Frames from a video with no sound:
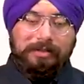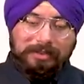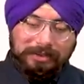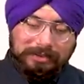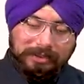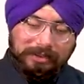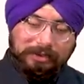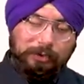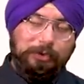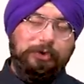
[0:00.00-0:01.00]
this
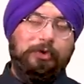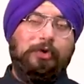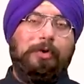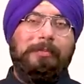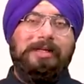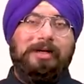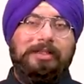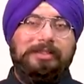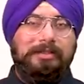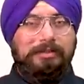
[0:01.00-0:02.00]
socioeconomic
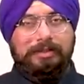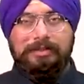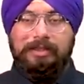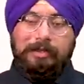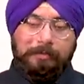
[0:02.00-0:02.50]
caste census